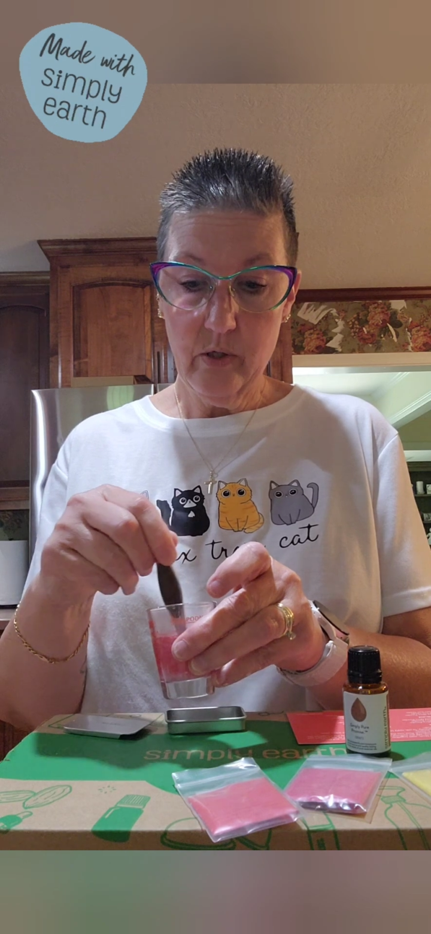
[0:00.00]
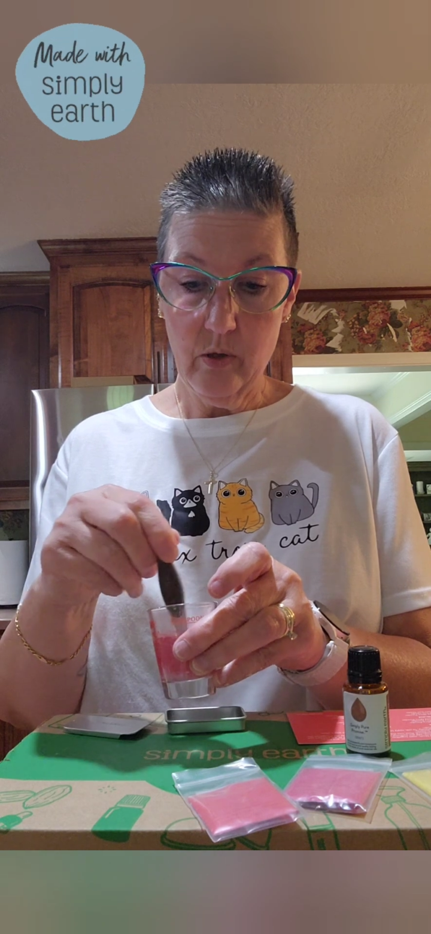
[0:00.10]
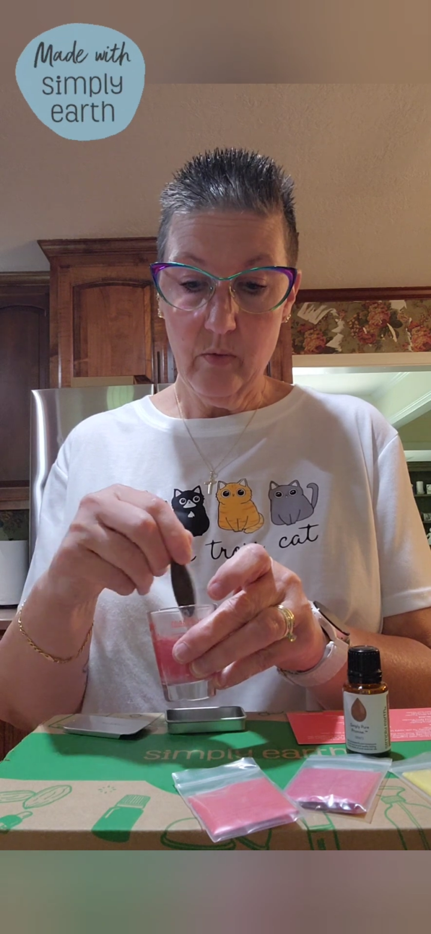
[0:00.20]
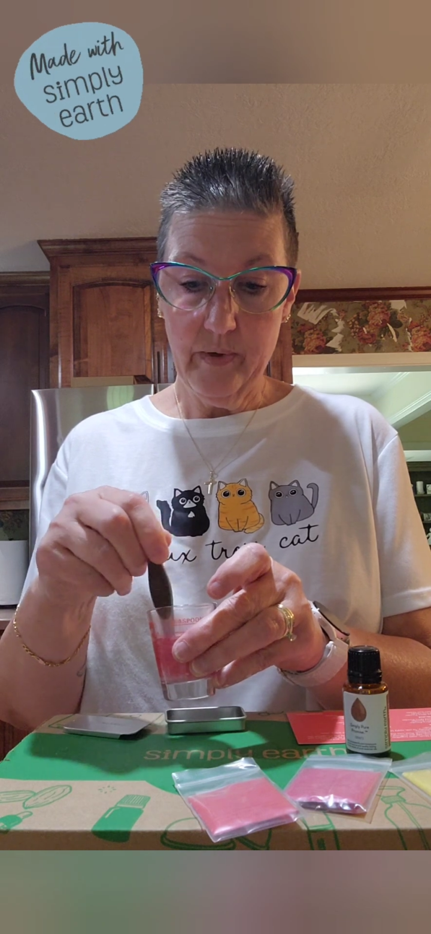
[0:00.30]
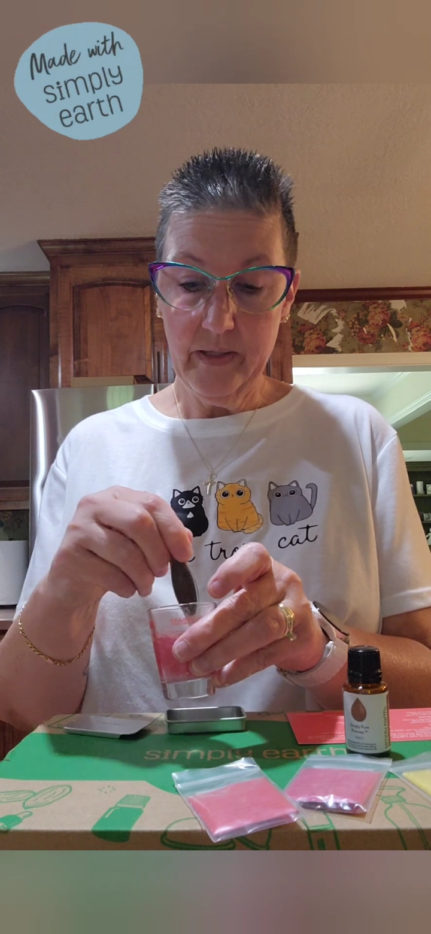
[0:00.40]

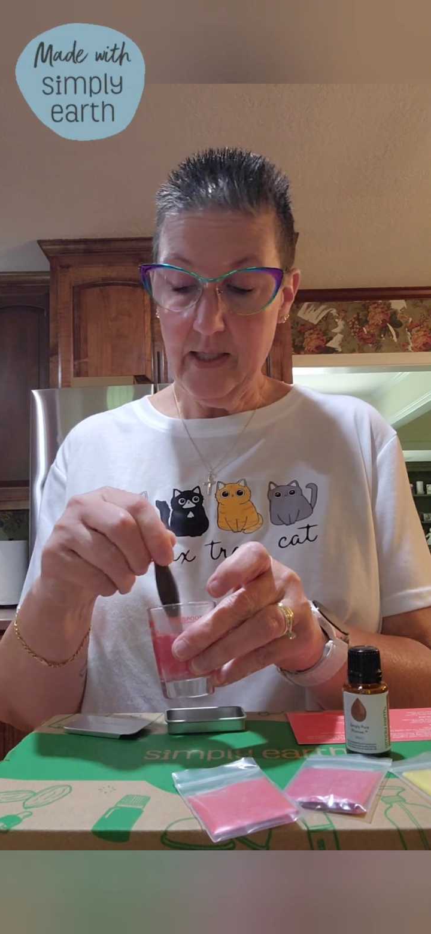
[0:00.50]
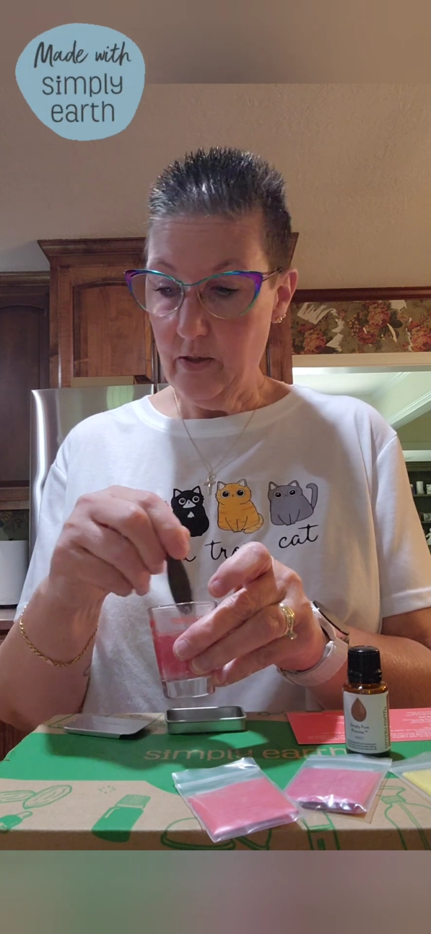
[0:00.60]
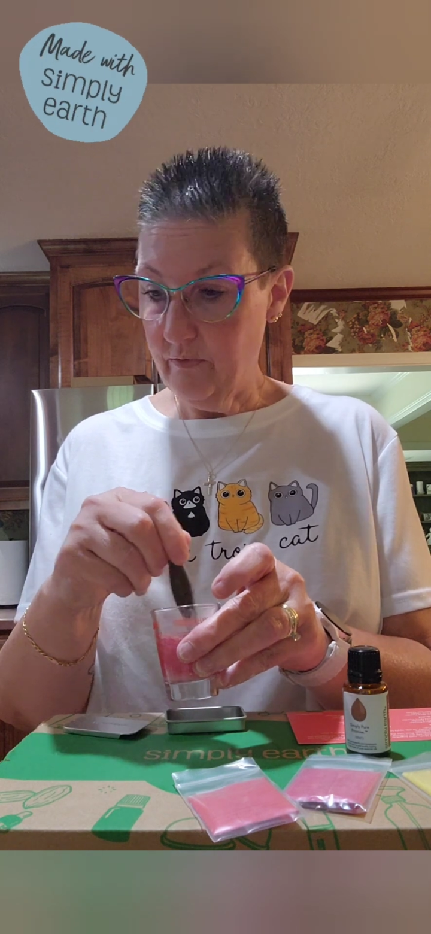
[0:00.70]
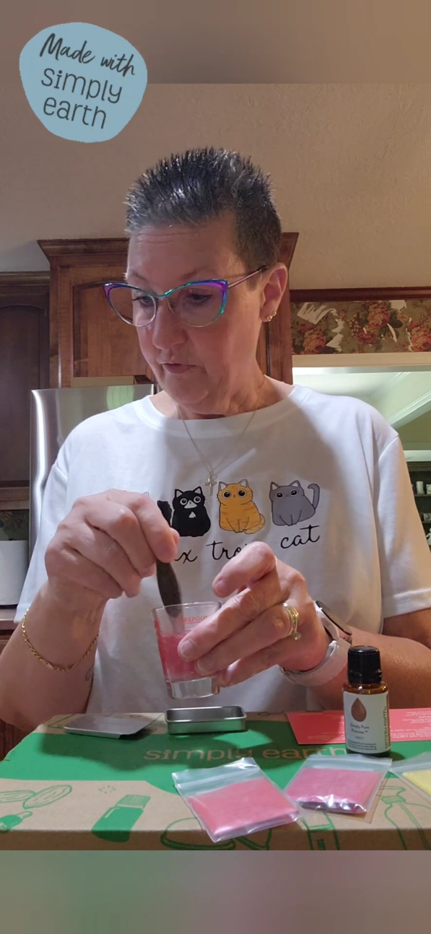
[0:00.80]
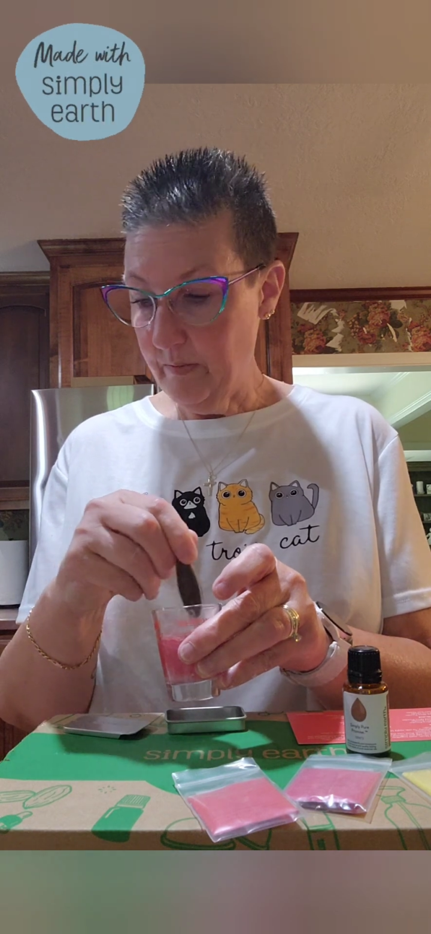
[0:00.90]
are really
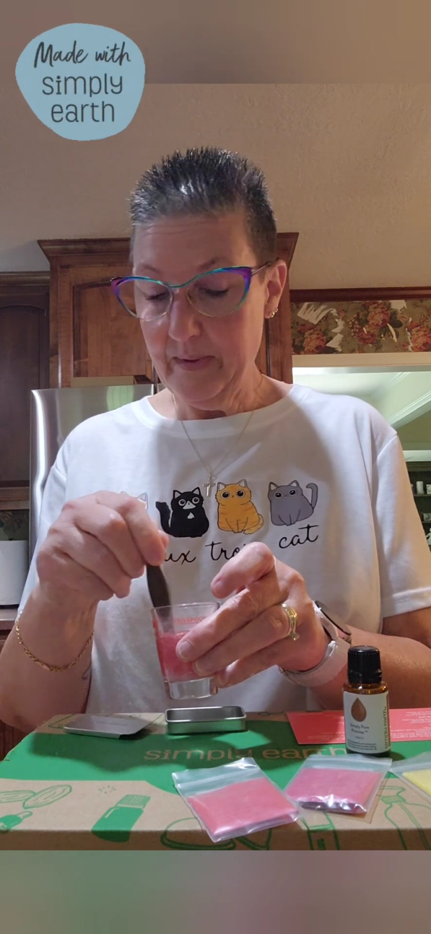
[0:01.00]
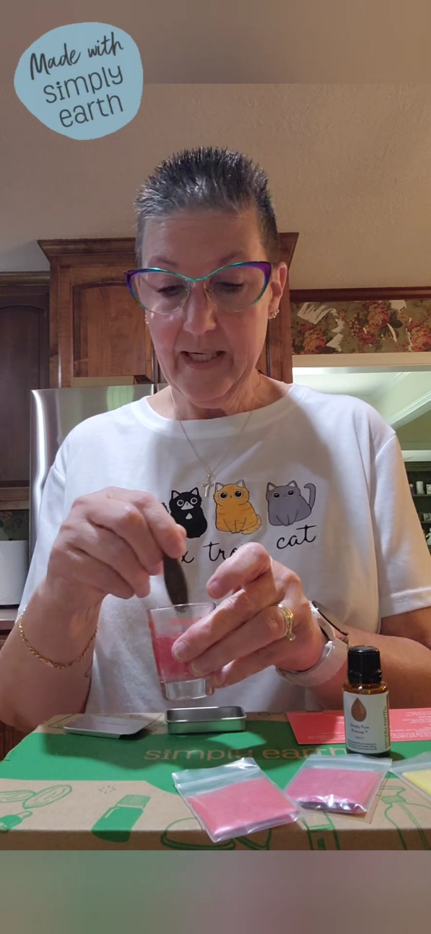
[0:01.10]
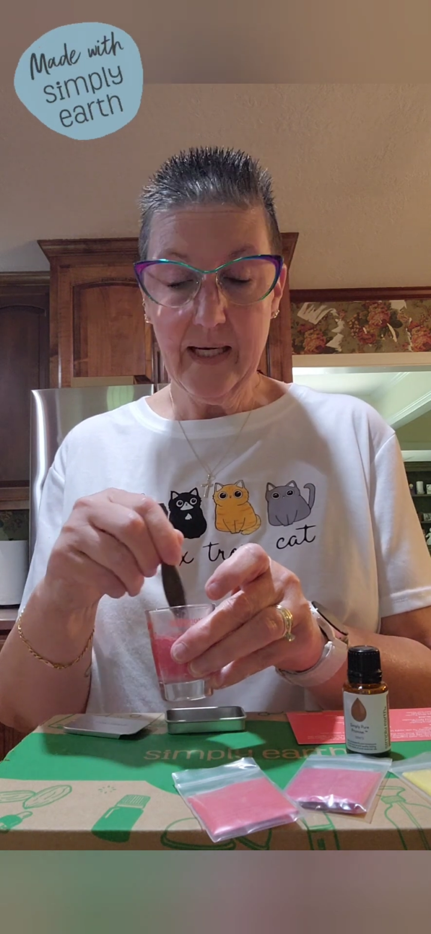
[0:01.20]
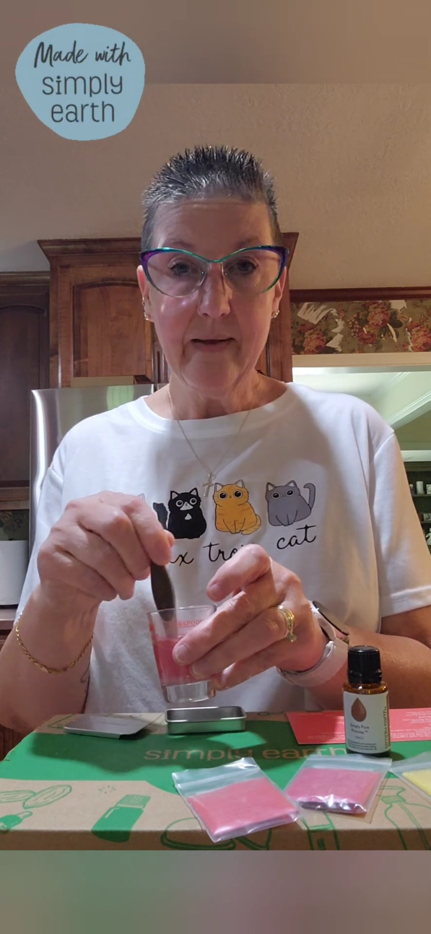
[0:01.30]
good for me,